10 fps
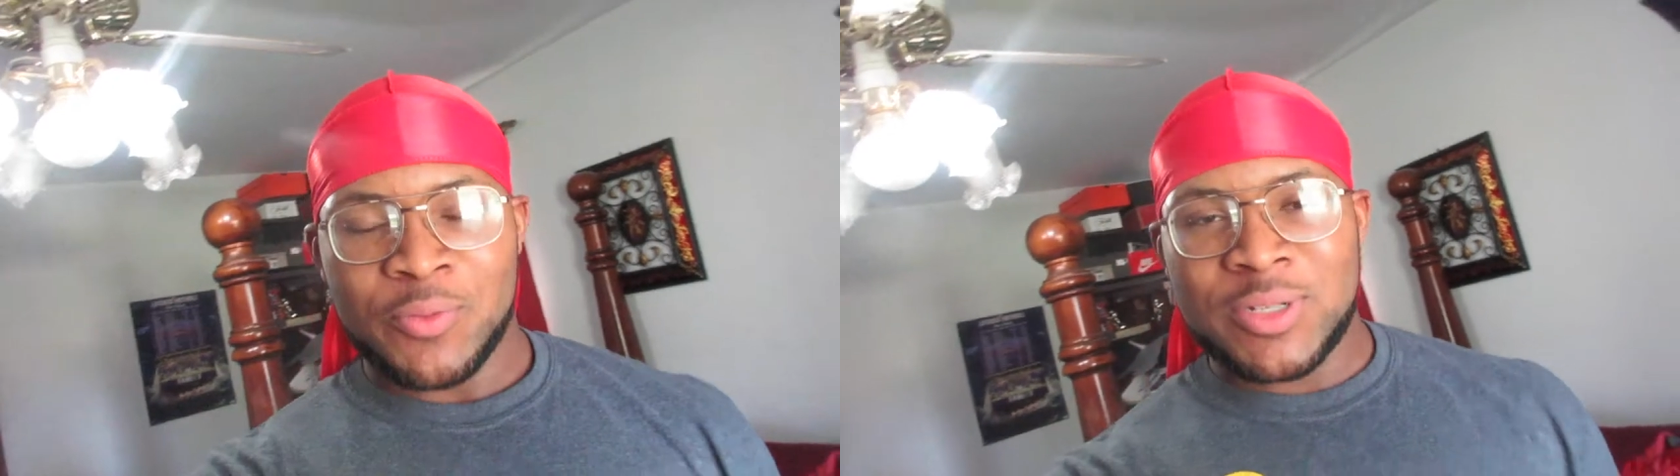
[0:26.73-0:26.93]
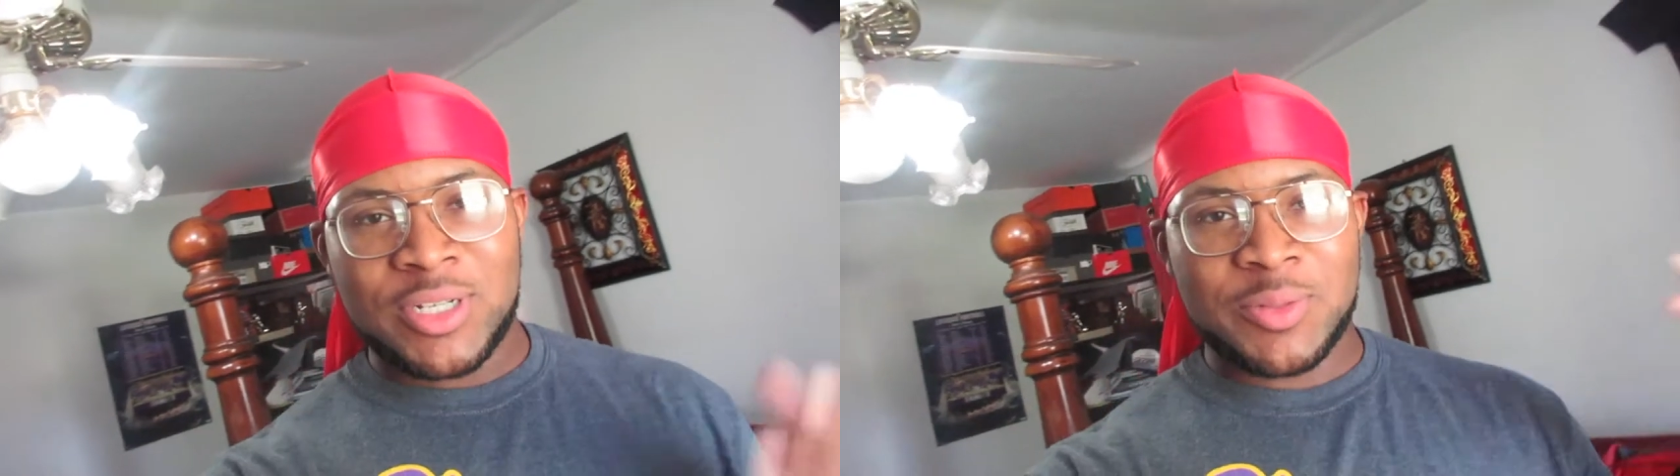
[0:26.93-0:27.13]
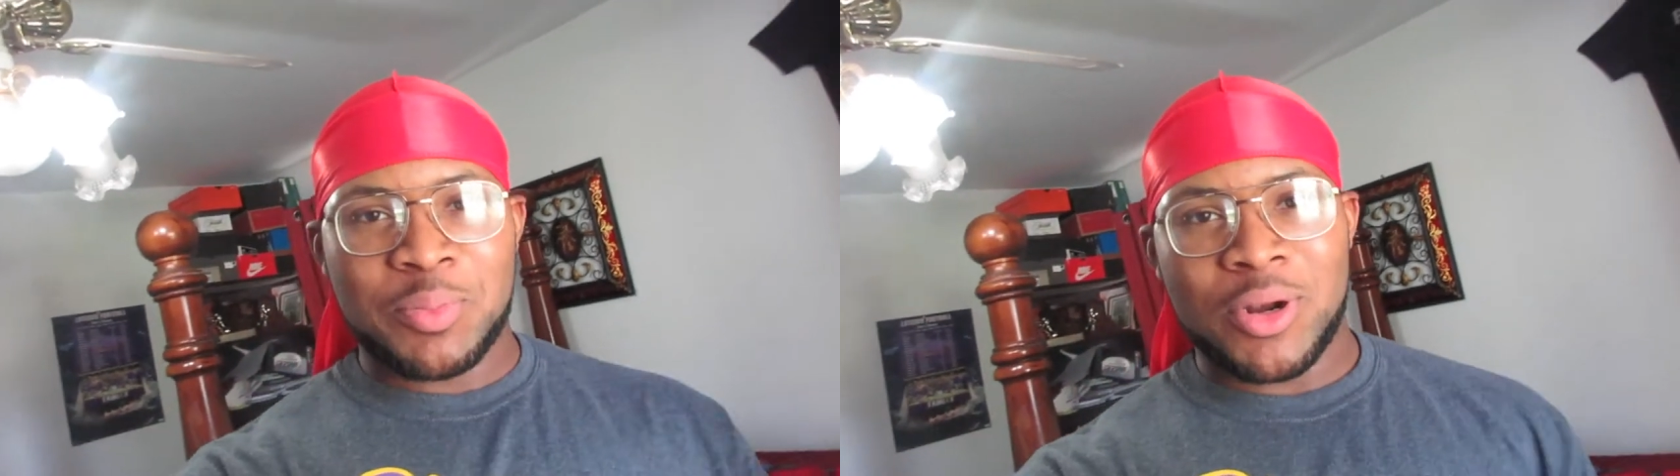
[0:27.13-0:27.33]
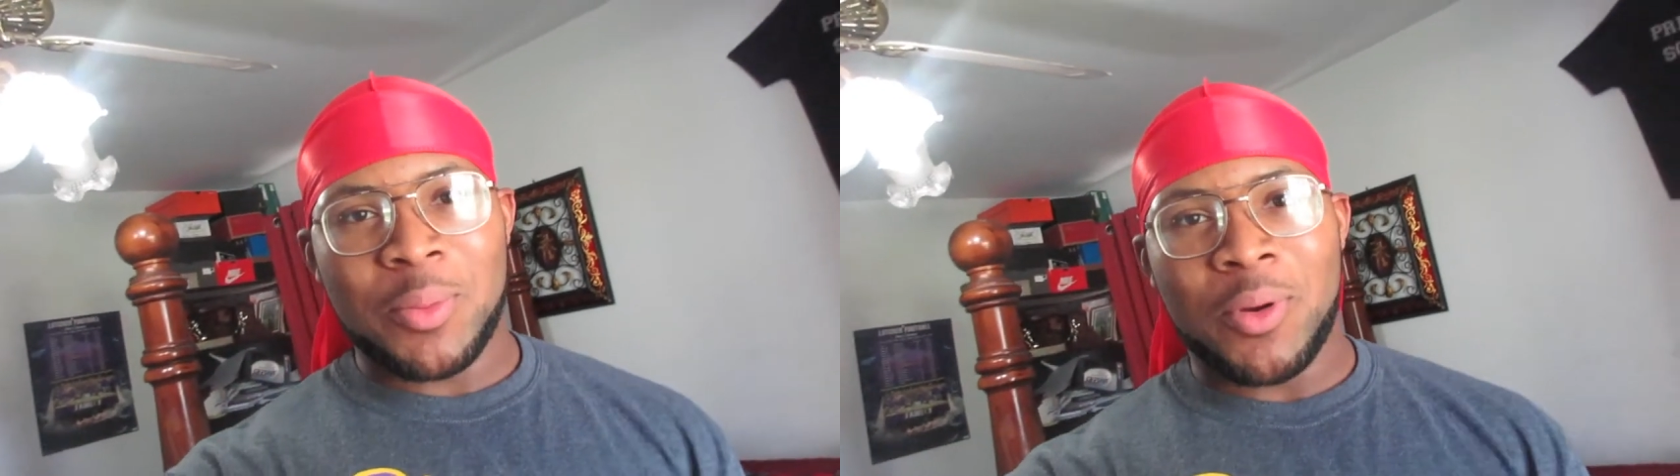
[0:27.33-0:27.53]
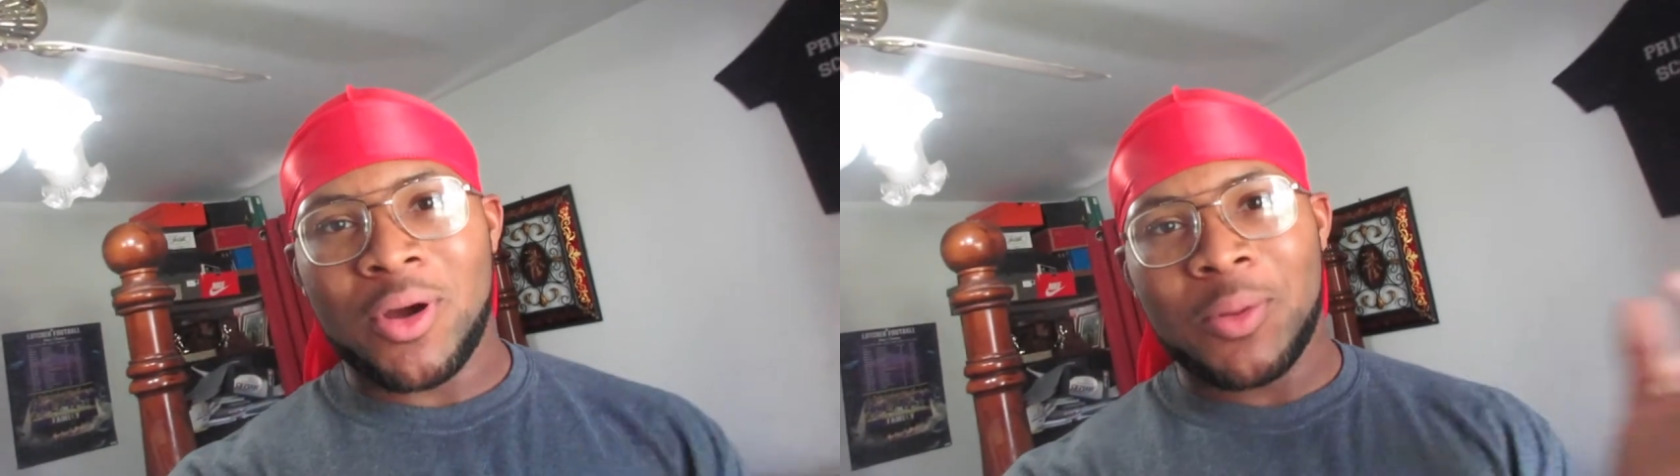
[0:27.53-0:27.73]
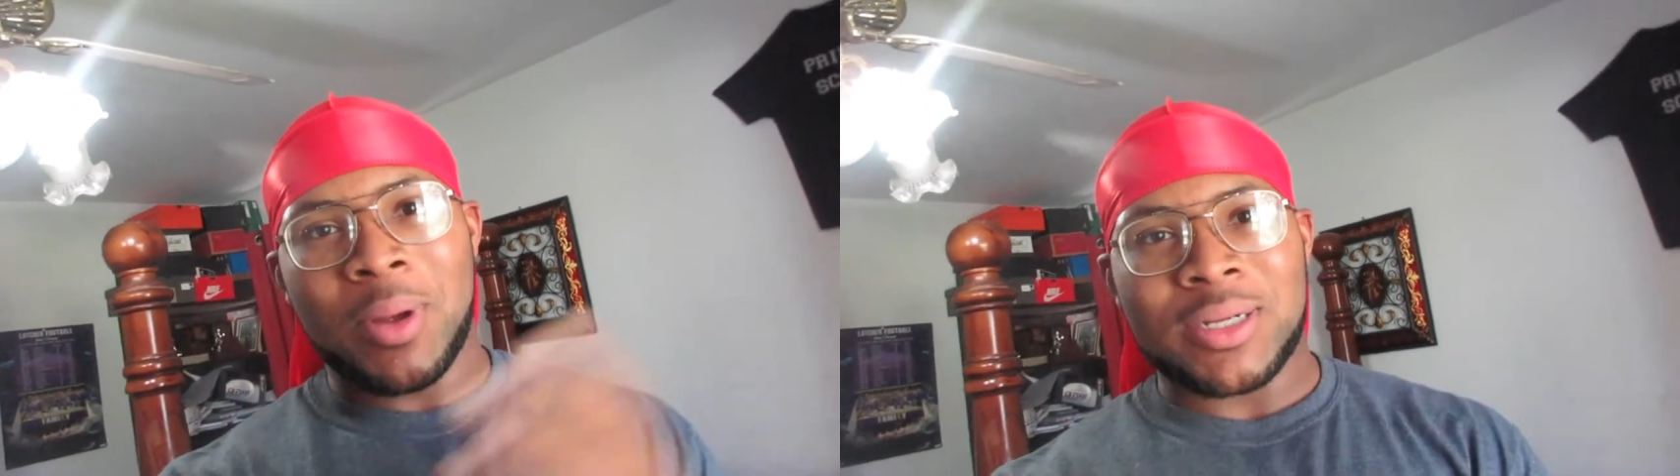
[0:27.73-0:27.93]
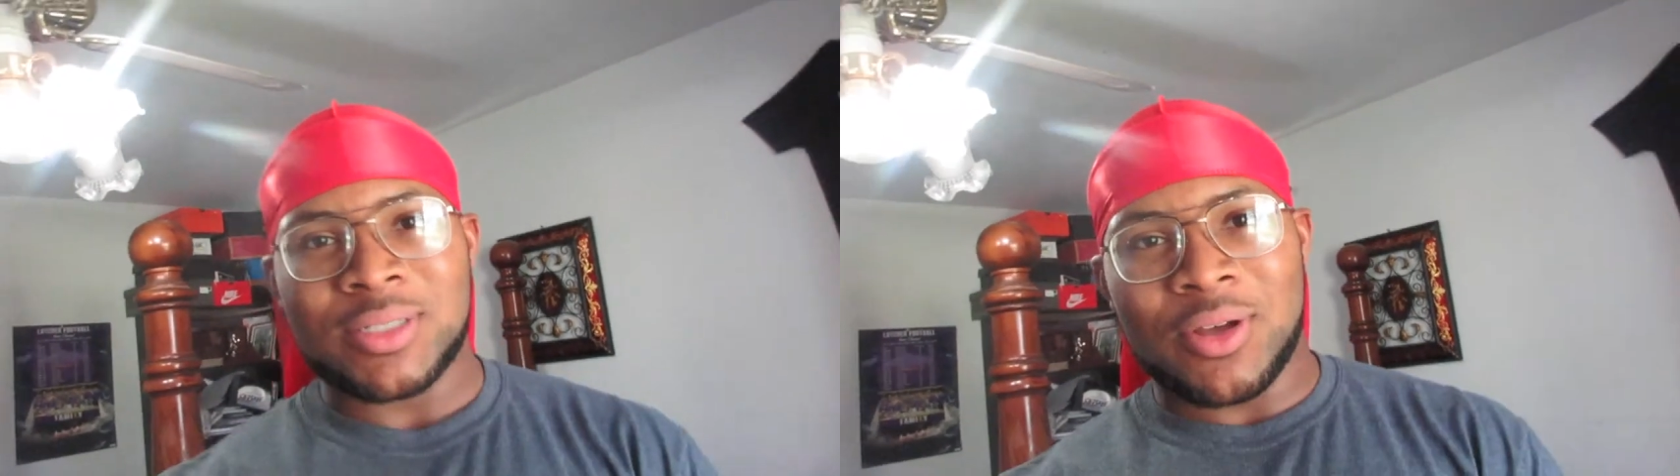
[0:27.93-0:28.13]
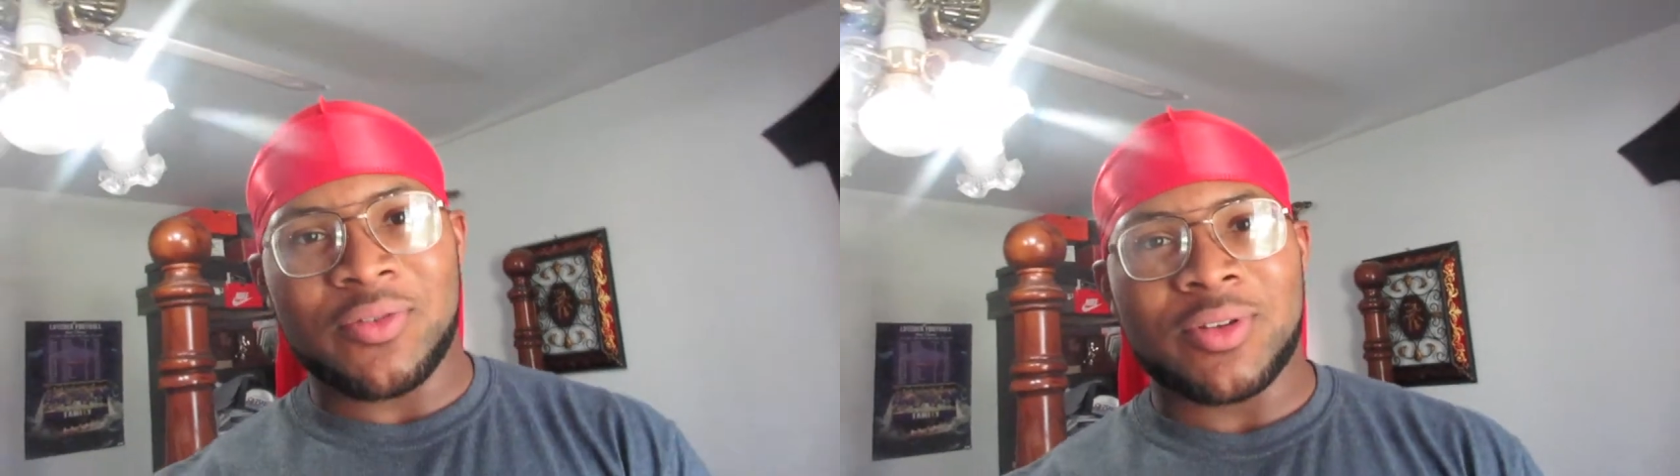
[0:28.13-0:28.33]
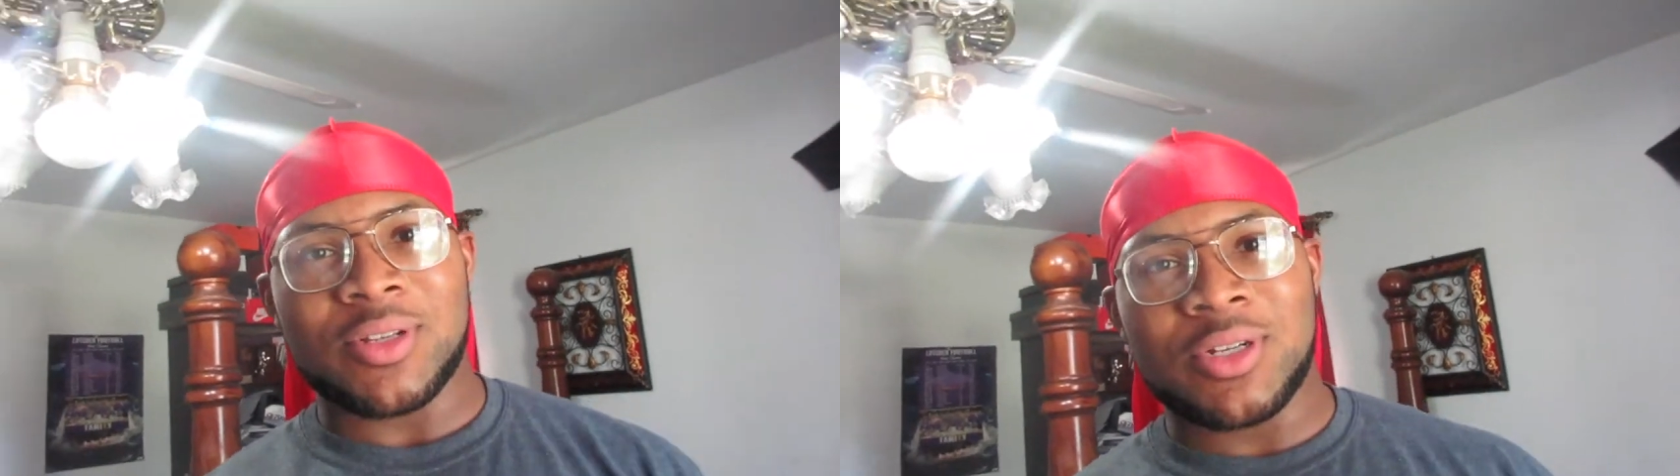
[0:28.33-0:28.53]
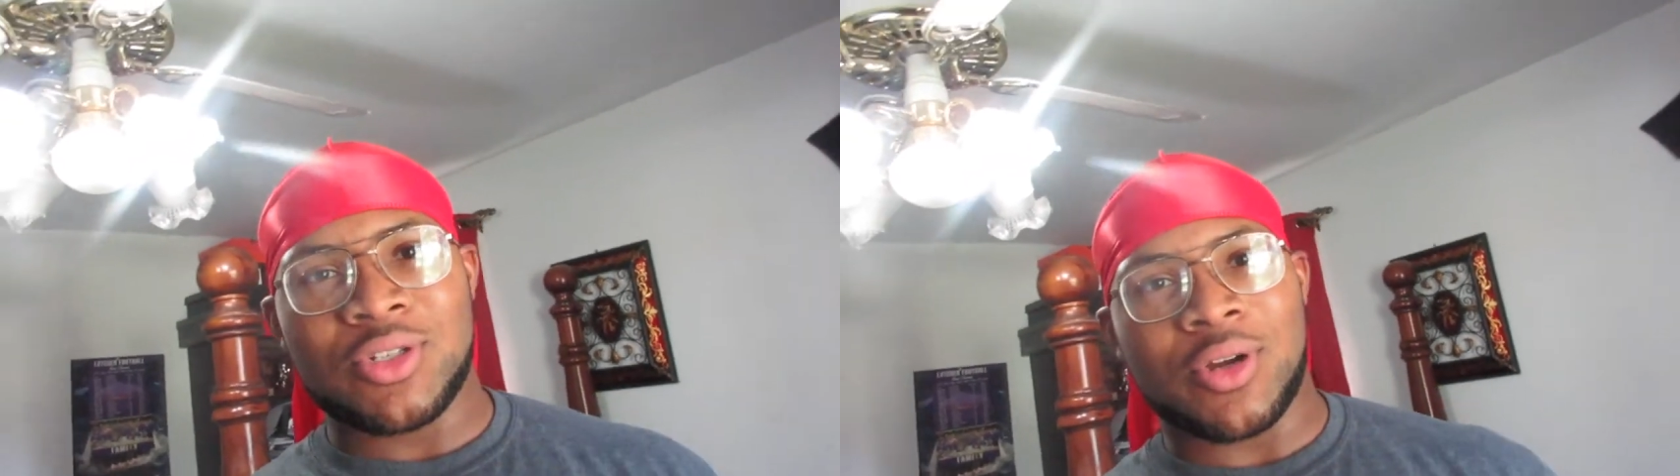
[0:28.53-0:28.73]
we just put up all my stuff
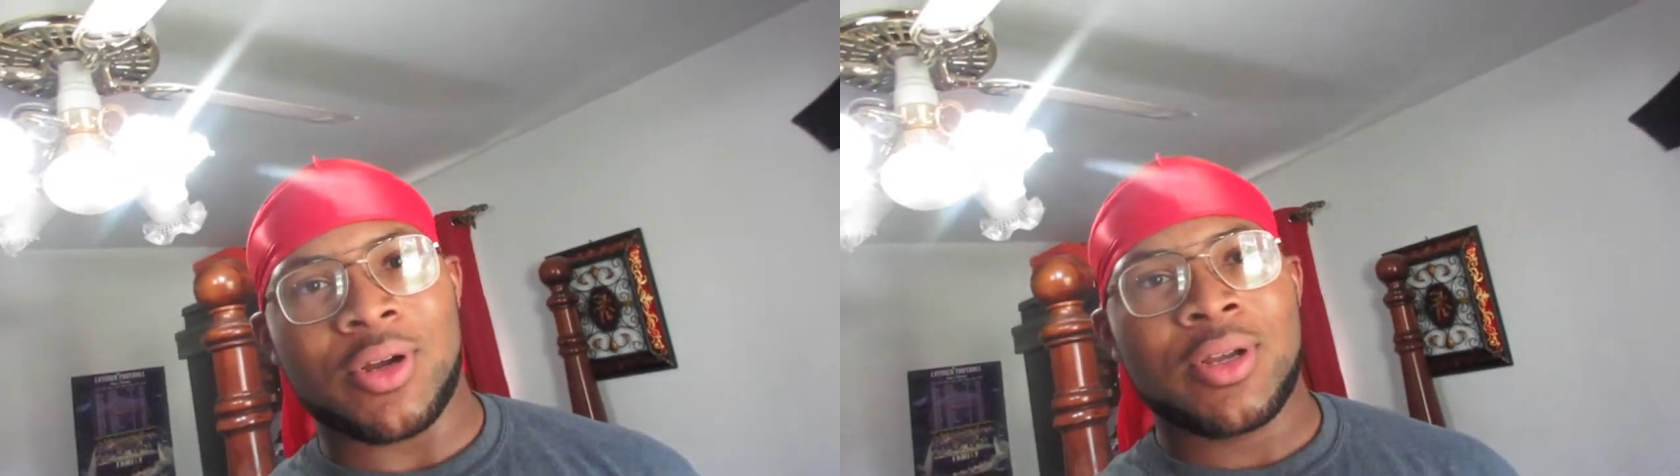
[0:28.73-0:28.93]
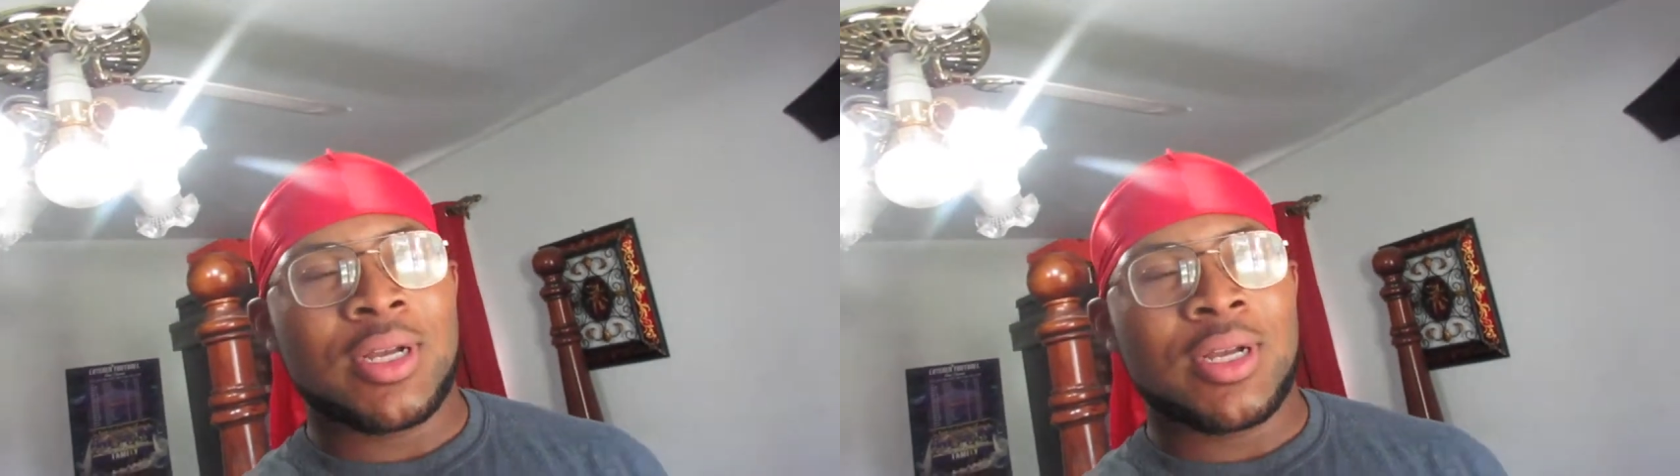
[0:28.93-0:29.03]
into the truck.